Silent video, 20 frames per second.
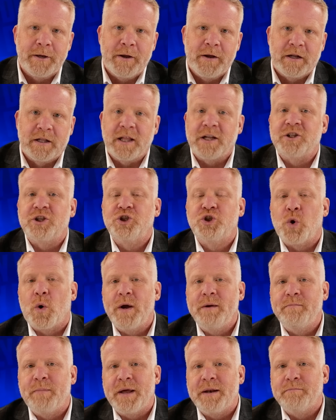Click the
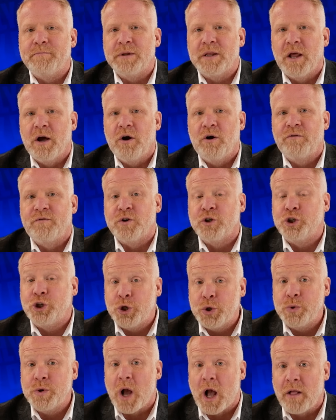join button below for
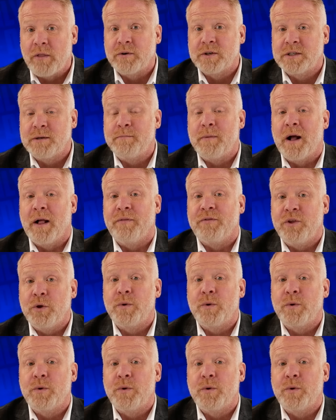$2 a month.